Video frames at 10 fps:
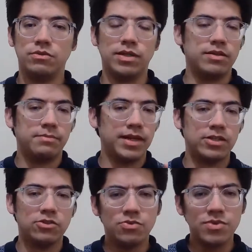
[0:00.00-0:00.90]

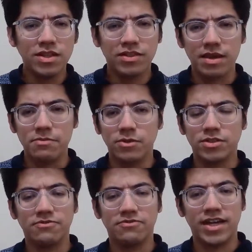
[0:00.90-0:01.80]
Plato's real name was
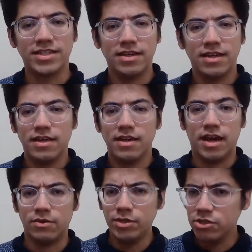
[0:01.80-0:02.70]
in fact
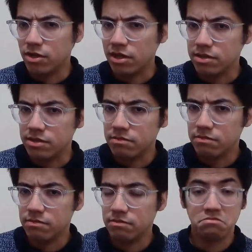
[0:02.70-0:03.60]
Aristocles.
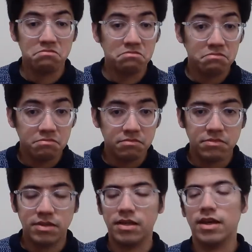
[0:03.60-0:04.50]

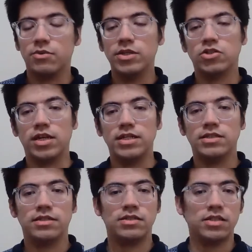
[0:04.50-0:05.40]
Aristocles,
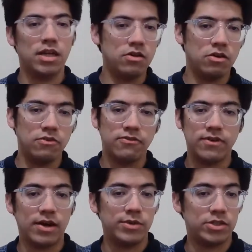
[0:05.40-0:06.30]
son of
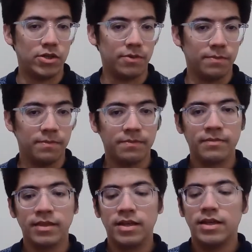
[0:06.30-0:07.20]
Aristo.
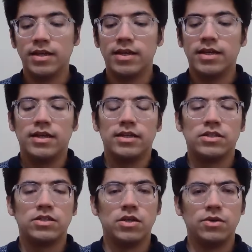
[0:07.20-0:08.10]

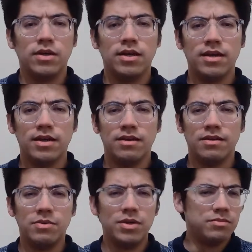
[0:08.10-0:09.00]
So,
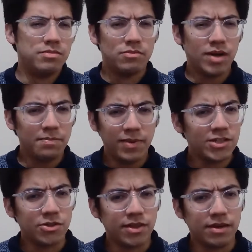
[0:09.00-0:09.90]
why
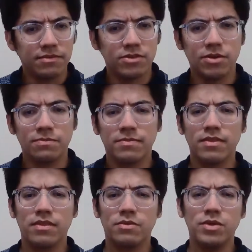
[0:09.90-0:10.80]
Plato then? So
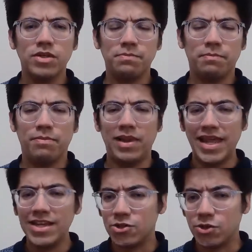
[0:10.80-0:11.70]
the word
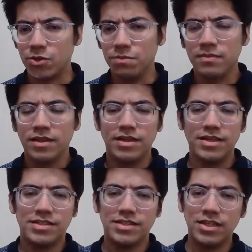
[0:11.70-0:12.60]
Plato is
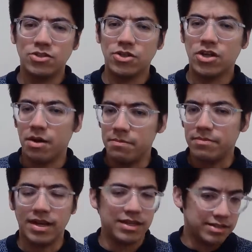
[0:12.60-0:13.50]
said to come,
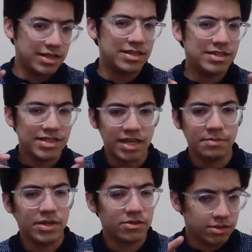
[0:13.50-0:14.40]
and I said is said
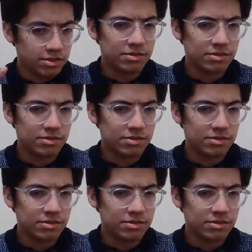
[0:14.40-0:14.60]
because there's,